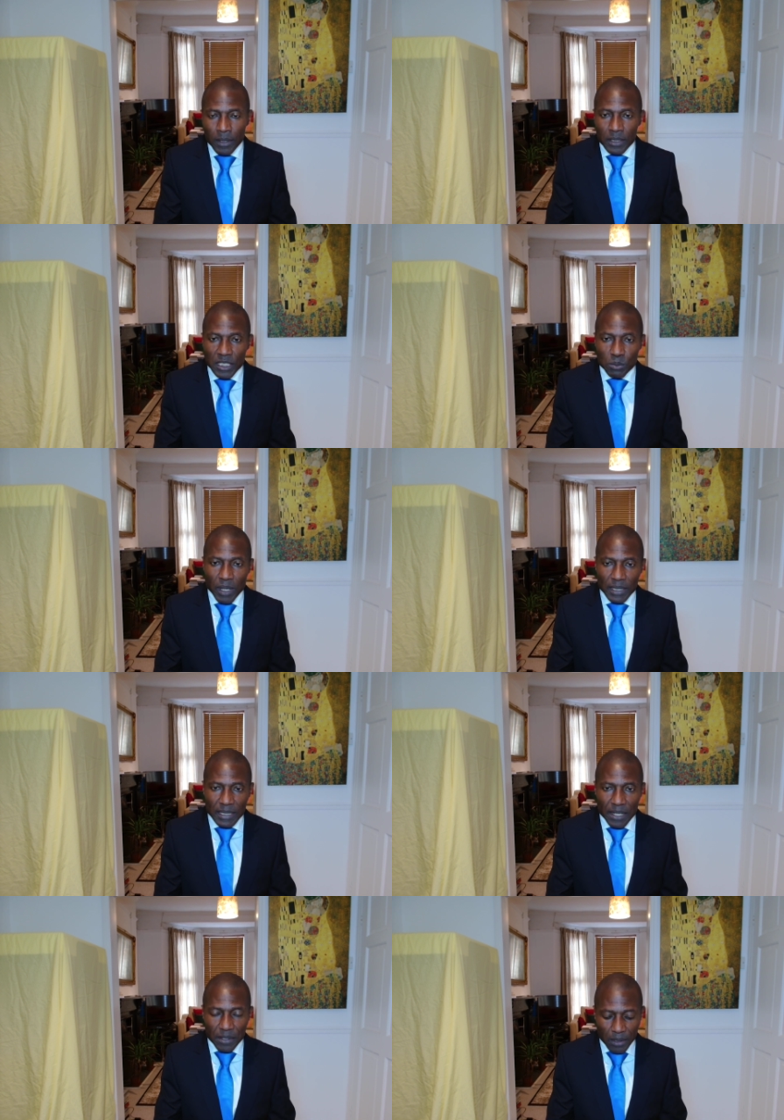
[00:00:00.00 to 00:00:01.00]
despite
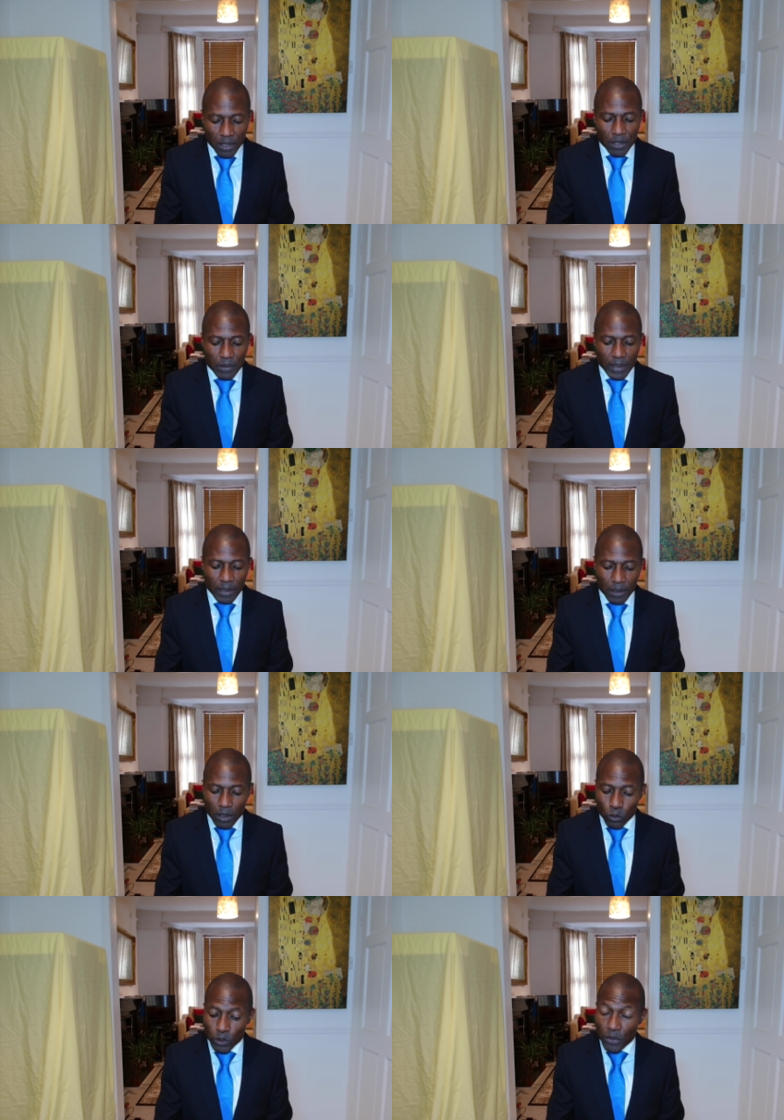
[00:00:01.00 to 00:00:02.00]
death occurring
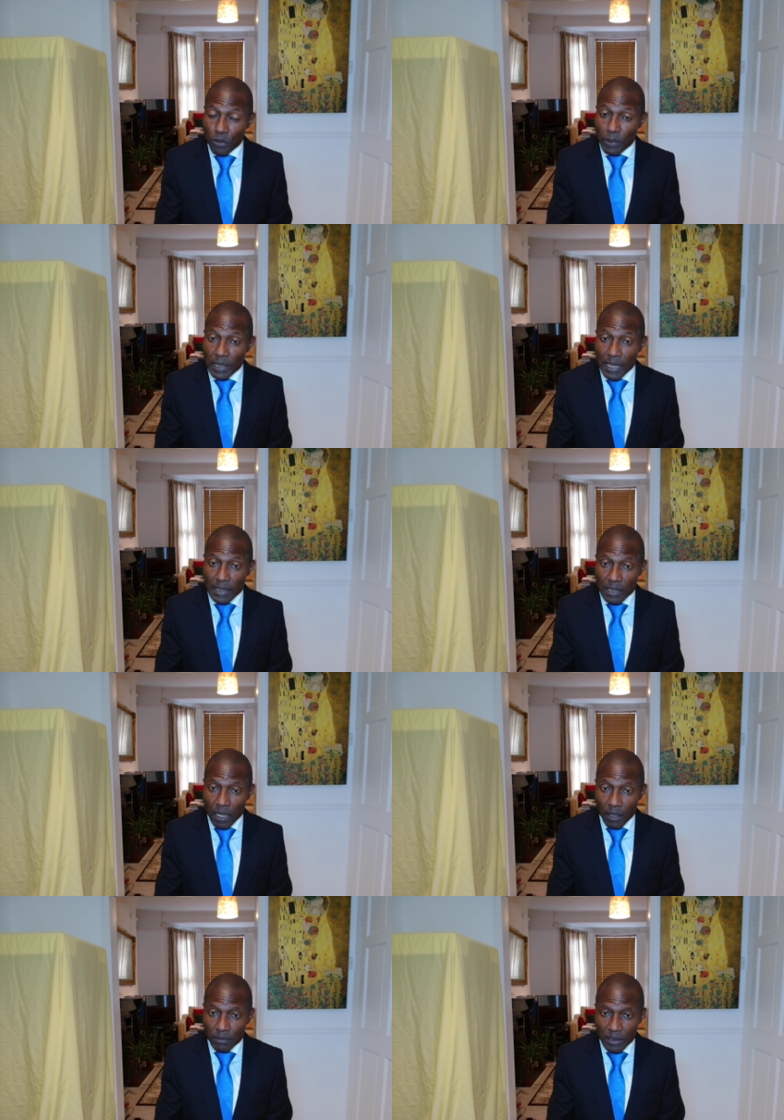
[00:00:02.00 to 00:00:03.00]
only 3 days
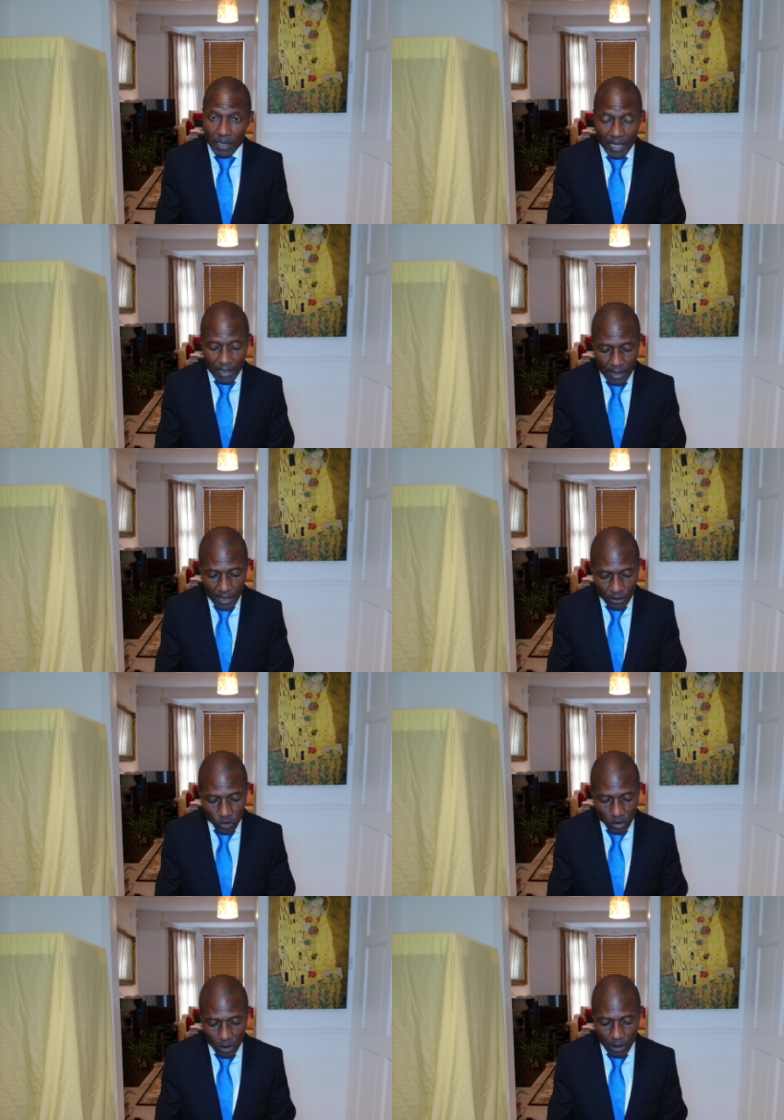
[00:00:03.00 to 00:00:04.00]
after the
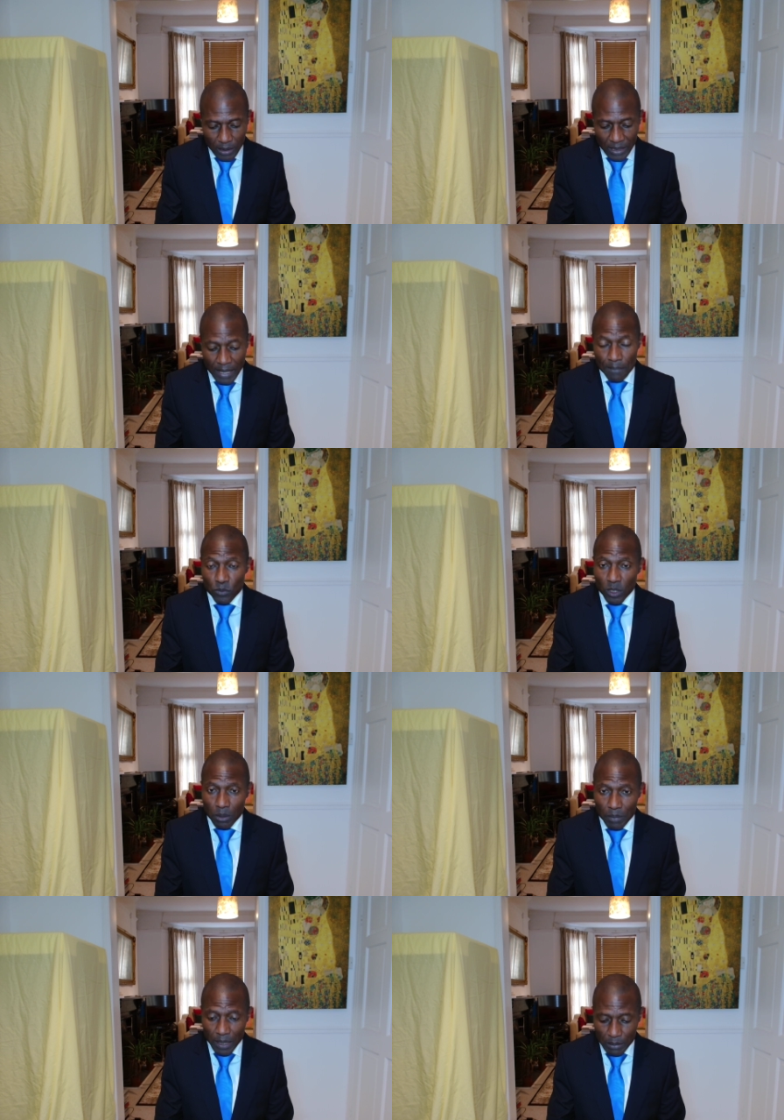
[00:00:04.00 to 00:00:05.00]
alleged attempt on the
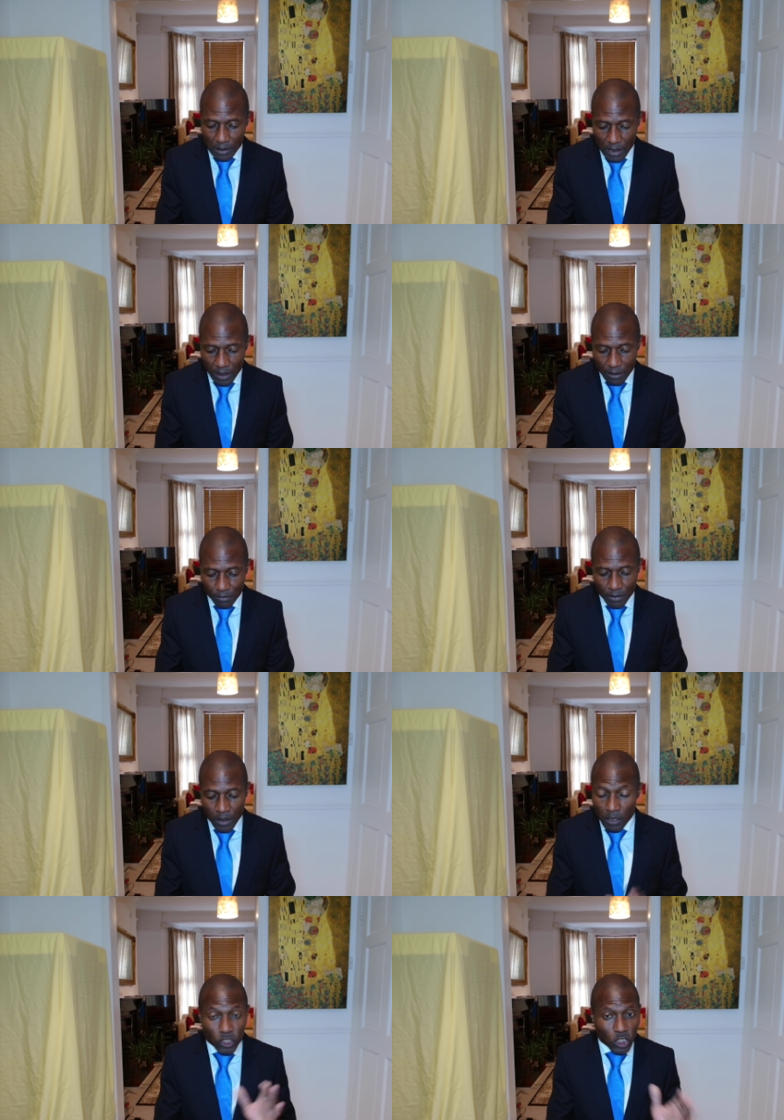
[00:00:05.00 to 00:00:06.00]
baby's life,
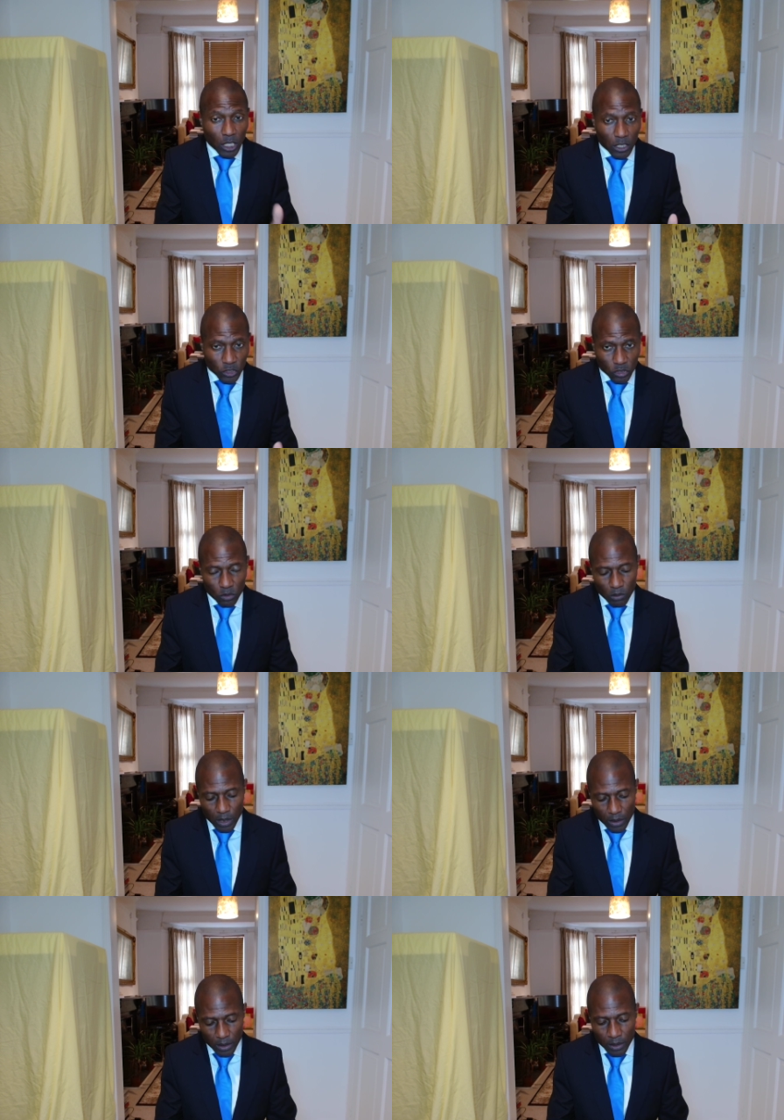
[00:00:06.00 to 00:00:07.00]
the charged,
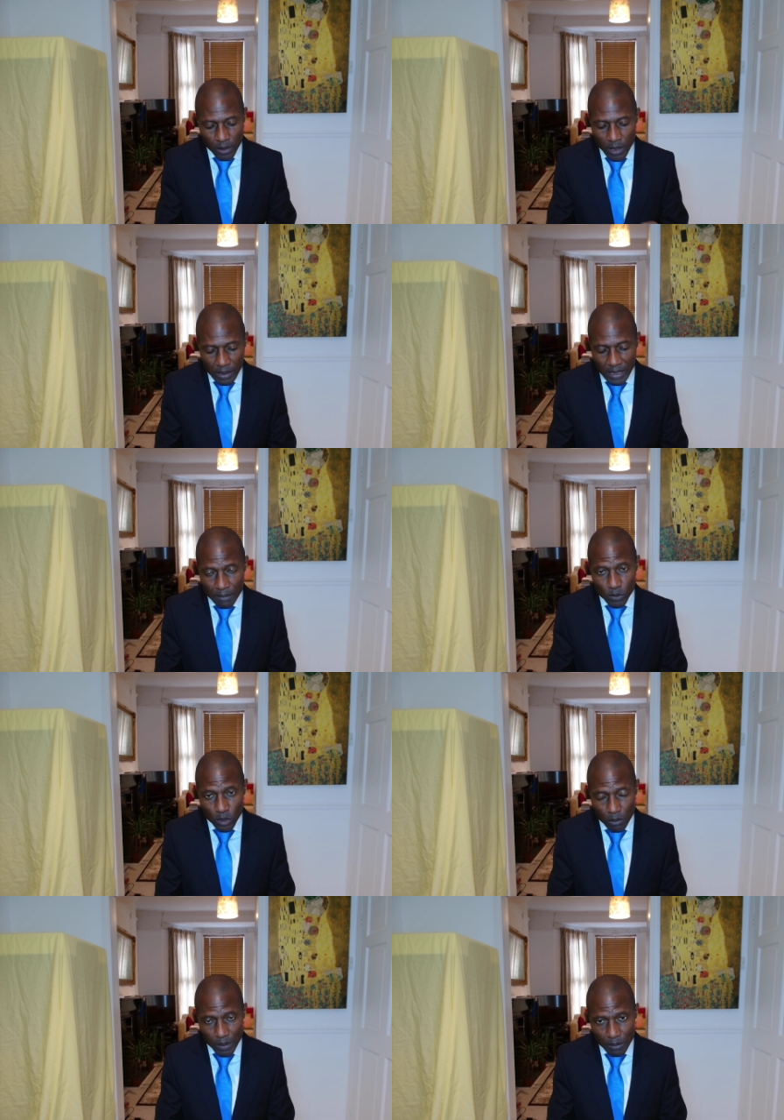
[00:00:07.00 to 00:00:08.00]
rather, attempt on
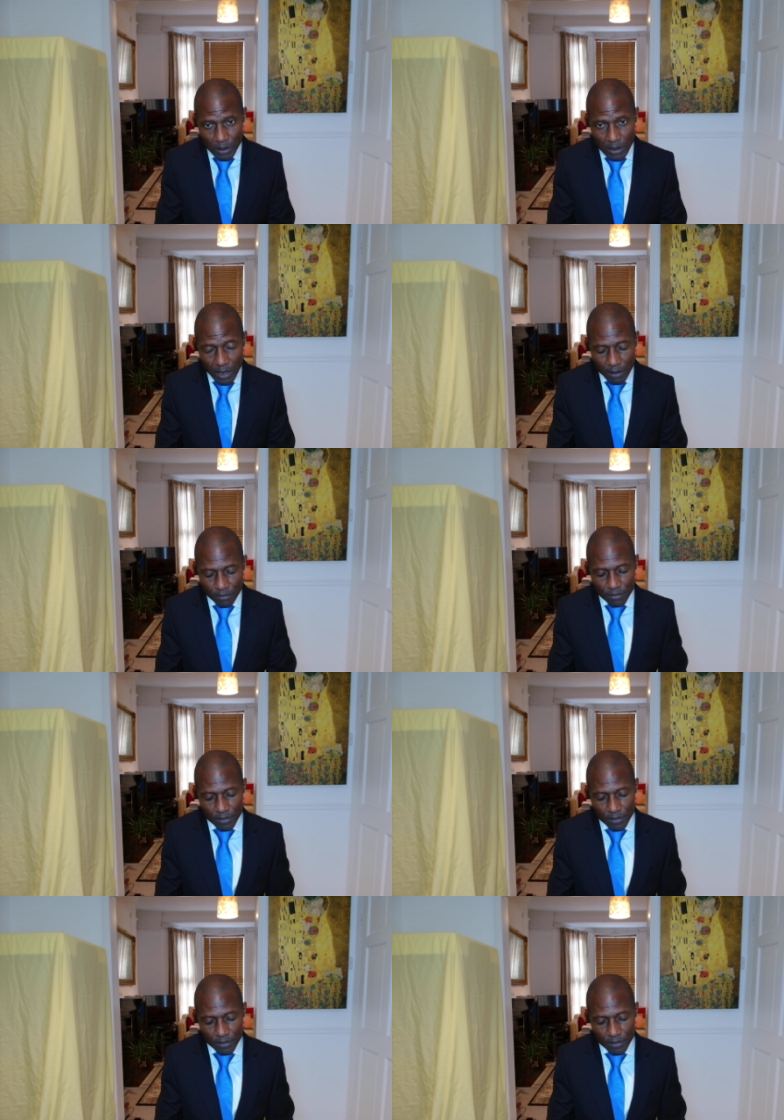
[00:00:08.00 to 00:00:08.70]
the baby's life.